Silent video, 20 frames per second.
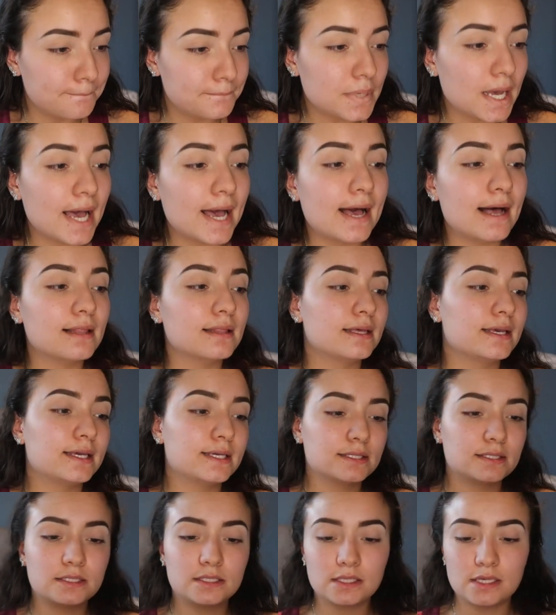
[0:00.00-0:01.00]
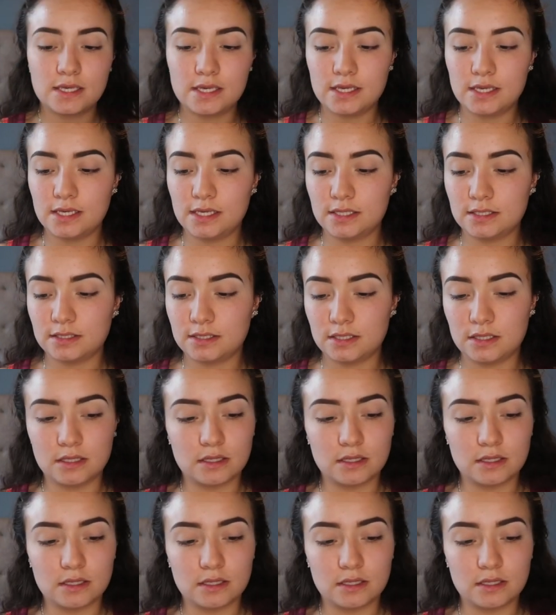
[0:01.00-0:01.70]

palette is